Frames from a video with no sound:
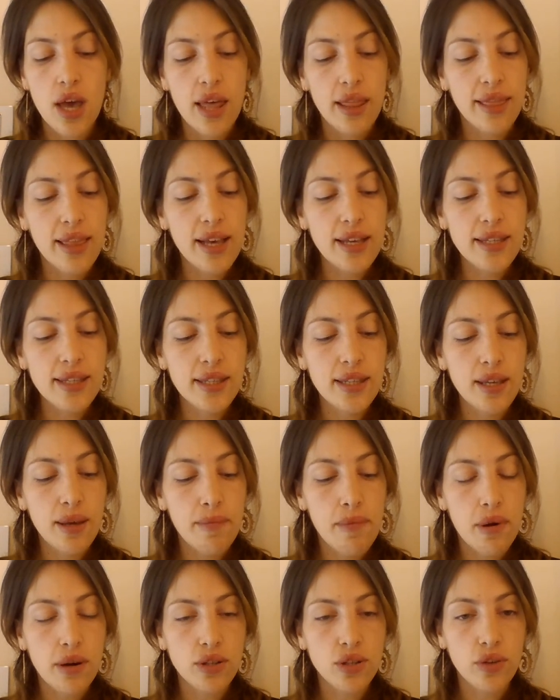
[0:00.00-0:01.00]
Test a
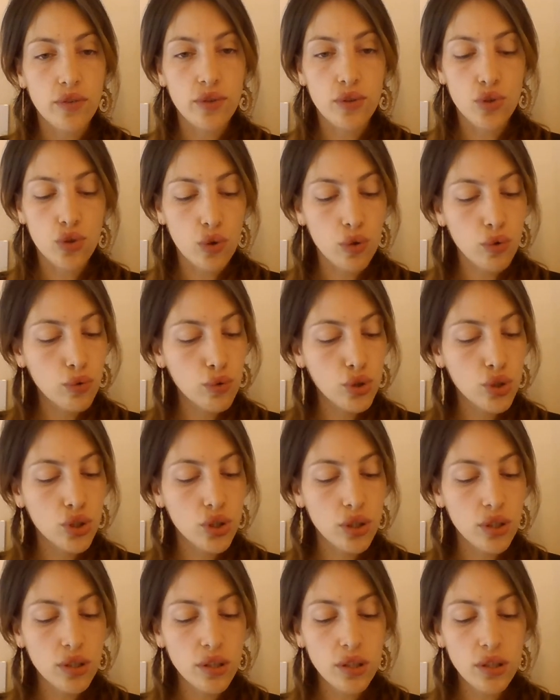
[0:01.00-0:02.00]
part of the
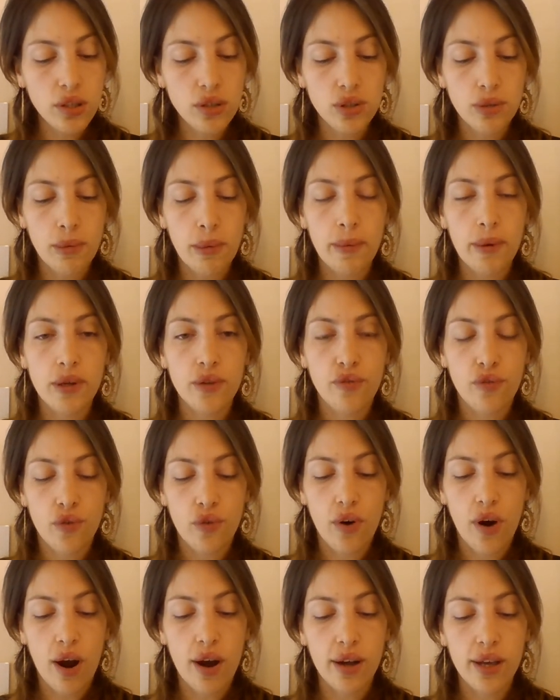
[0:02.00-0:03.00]
solution, so prepare
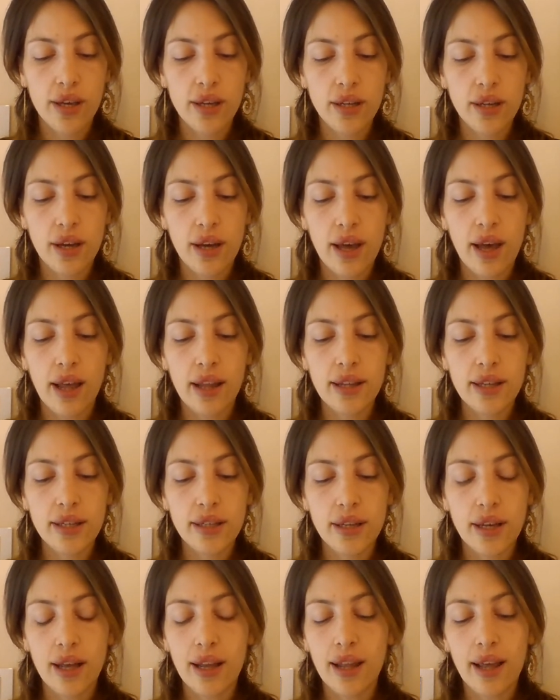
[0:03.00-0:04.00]
for
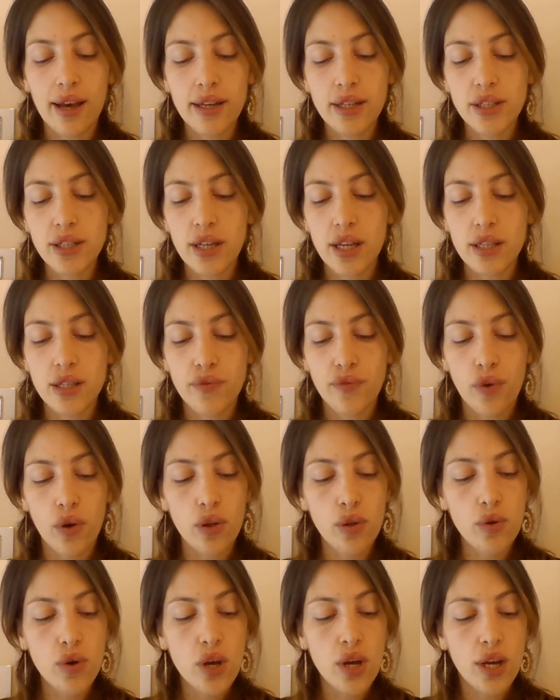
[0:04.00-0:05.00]
halide as
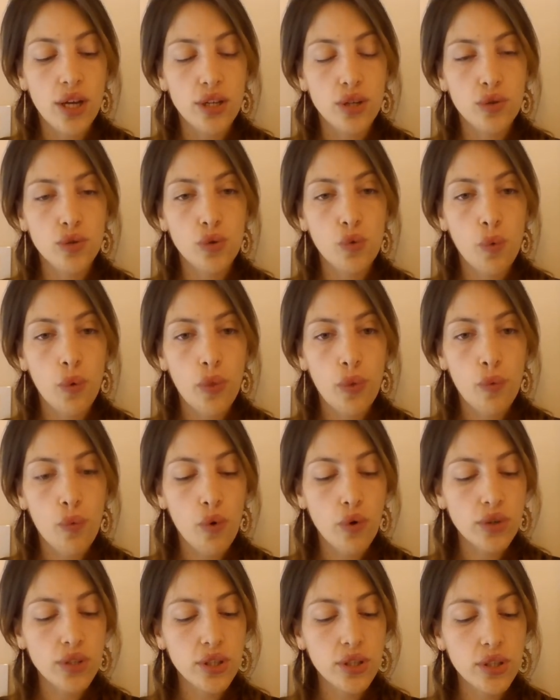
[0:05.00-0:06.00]
follows: dilute with
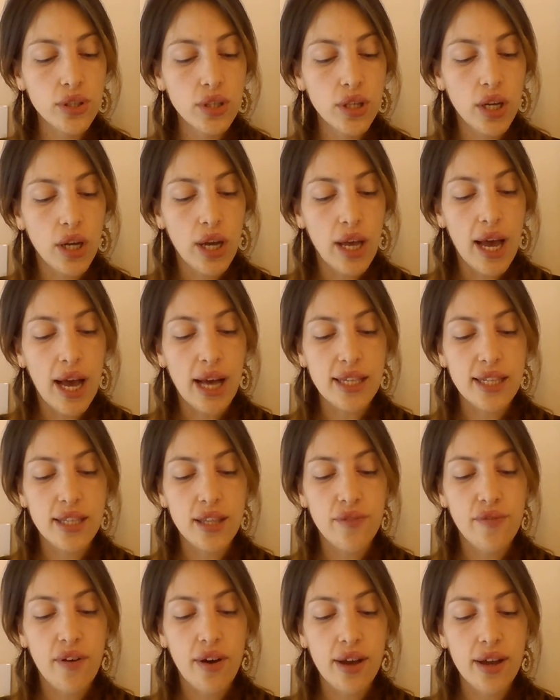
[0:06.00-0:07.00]
water,
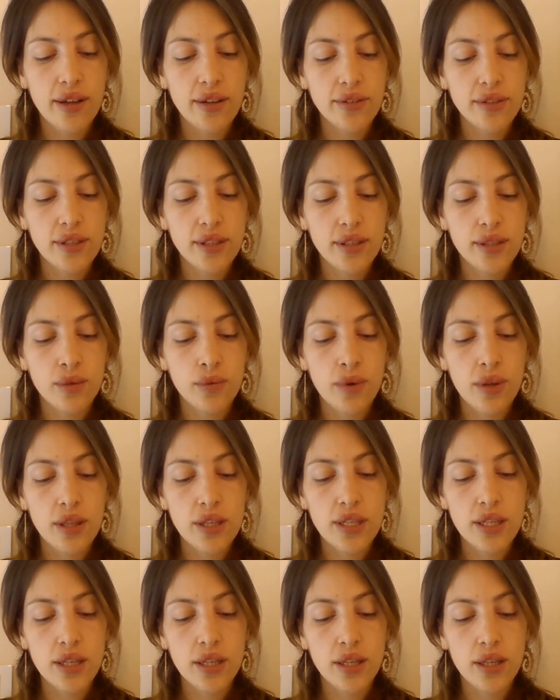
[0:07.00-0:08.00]
acidify
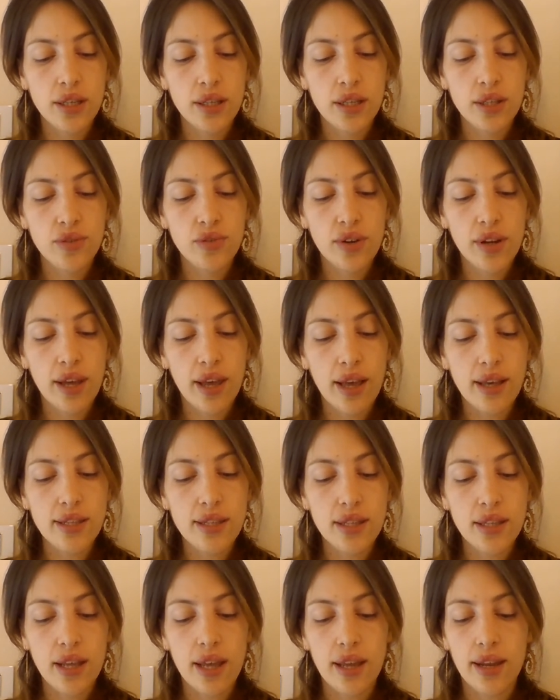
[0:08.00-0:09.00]
with nitric
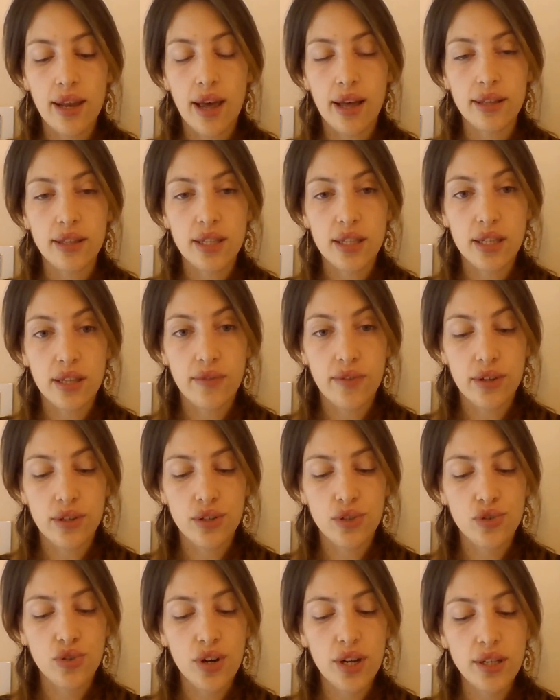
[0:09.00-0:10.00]
acid and add acetyl
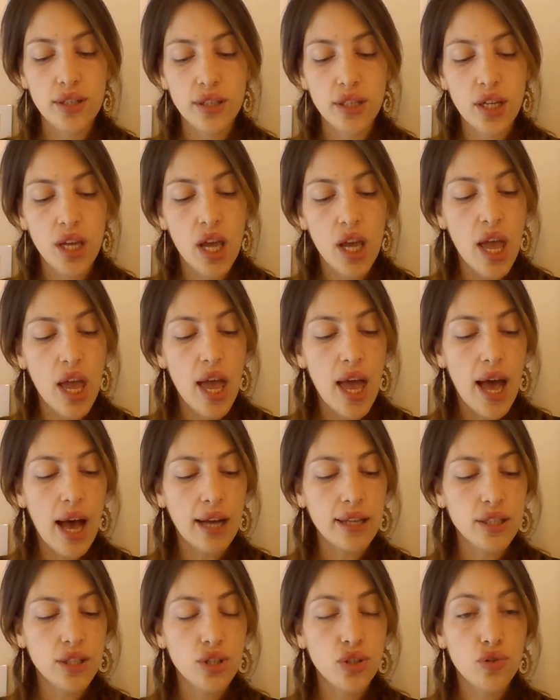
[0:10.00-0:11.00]
nitrate.
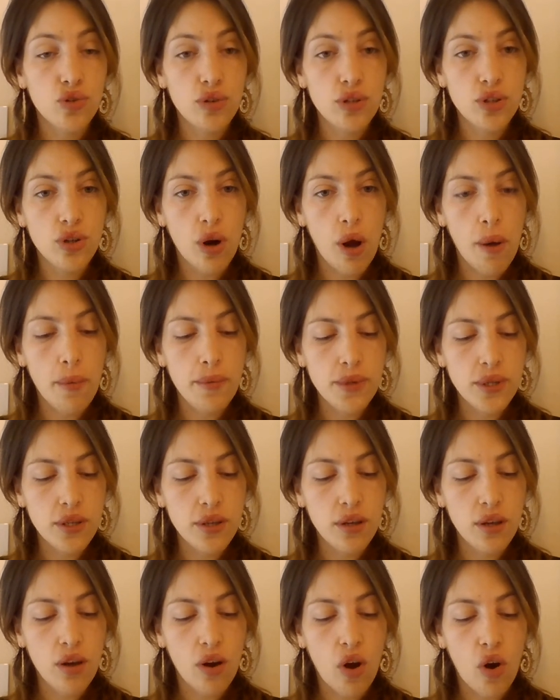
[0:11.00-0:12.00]
Add 3 drops
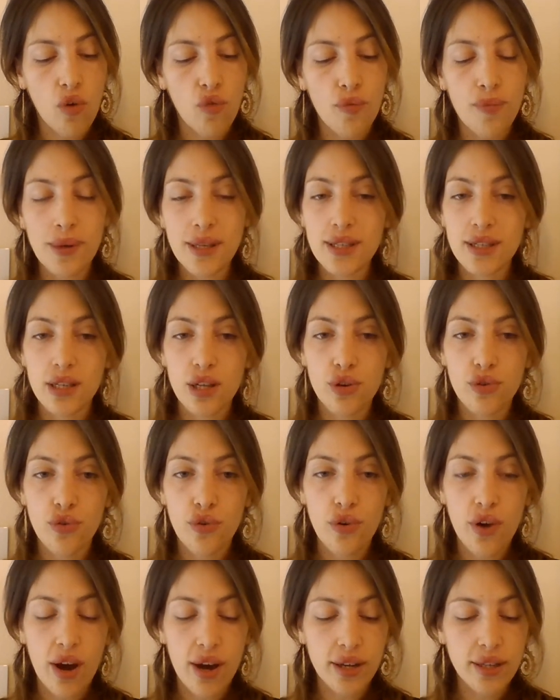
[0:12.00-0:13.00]
of benzyl
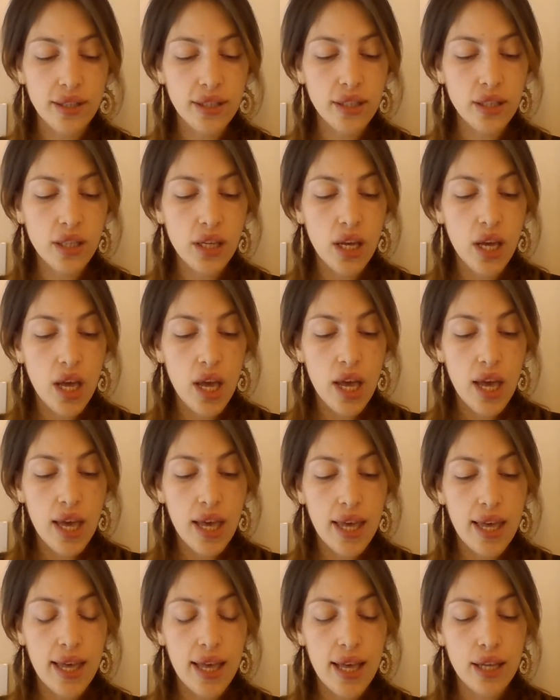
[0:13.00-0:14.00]
chloride
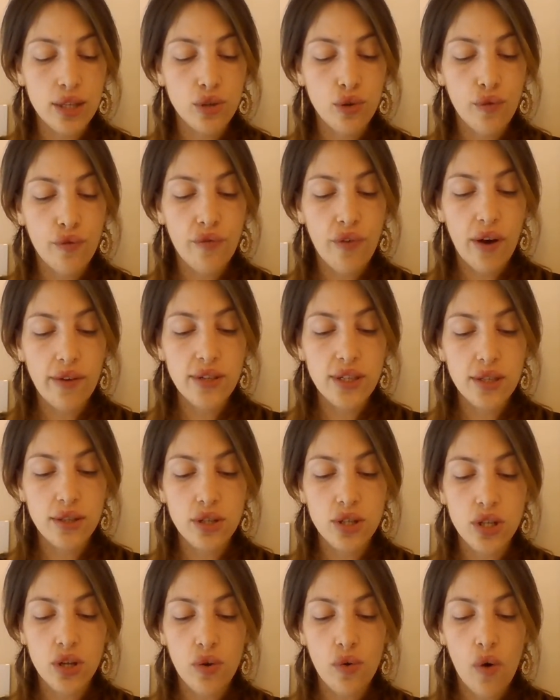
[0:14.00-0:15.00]
to 5
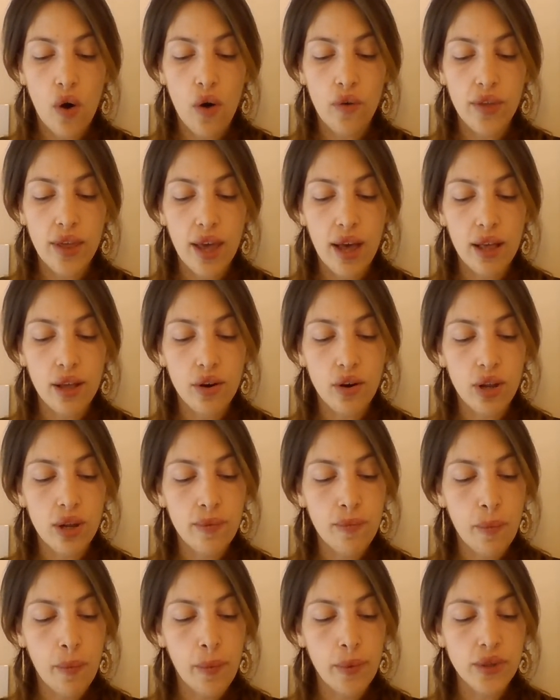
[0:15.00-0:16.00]
cm of the
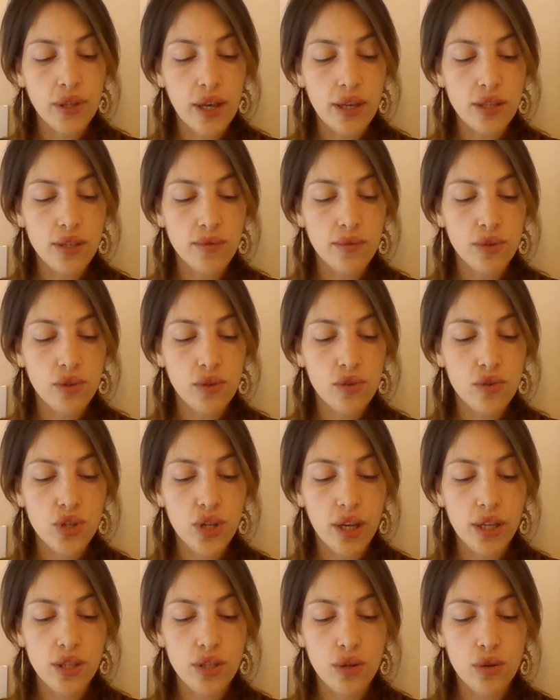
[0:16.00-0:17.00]
alcoholic potassium
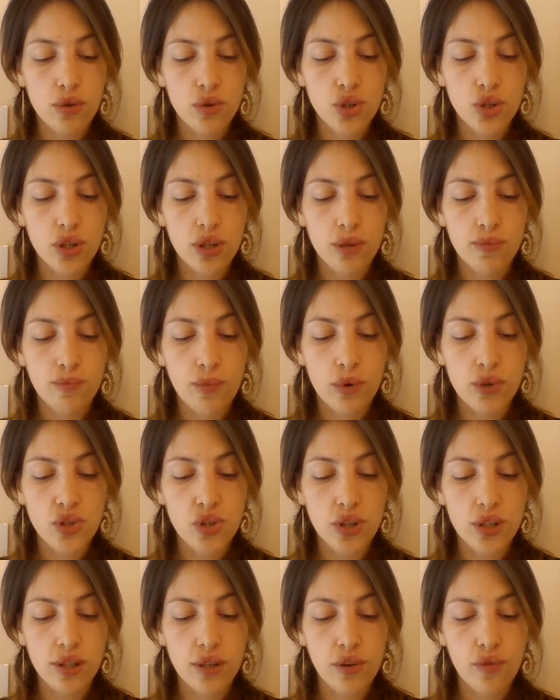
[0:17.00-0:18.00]
hydroxide solution and boil
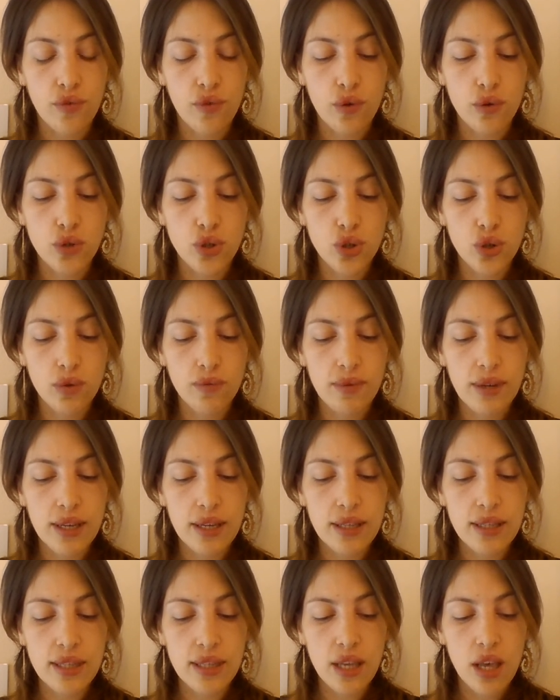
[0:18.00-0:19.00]
gently for 2
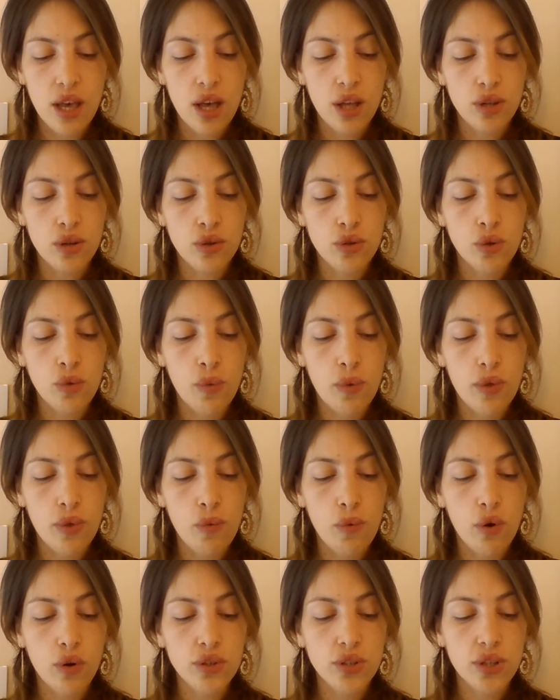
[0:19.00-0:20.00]
minutes. Dilute with the
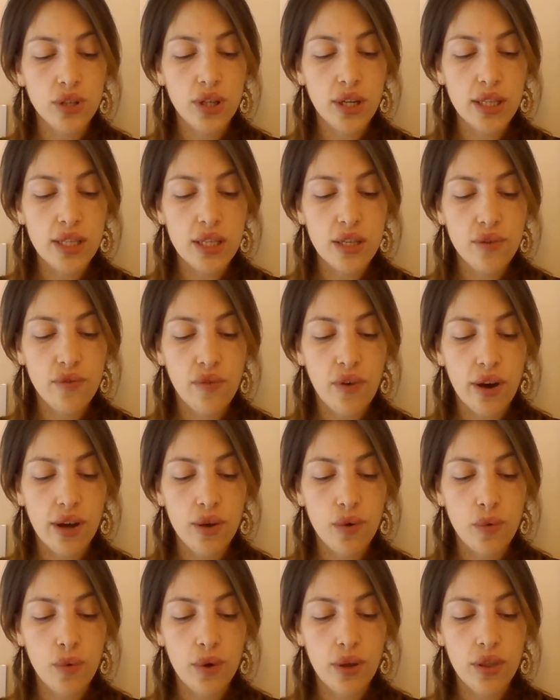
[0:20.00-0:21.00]
water,
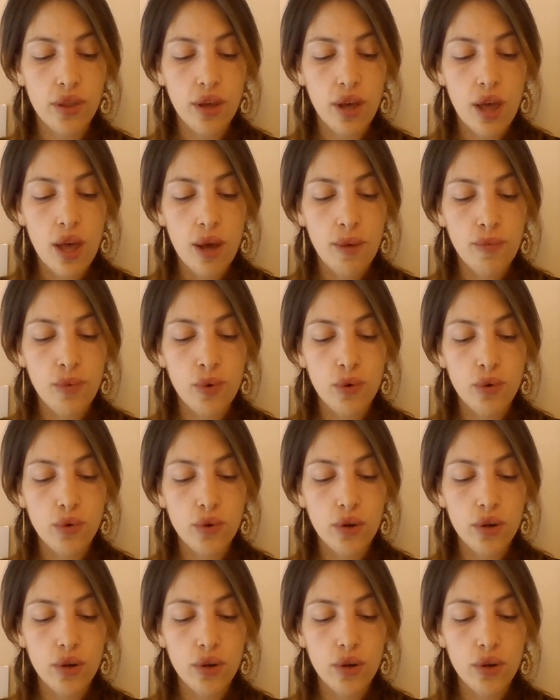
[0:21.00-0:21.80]
acidify with pure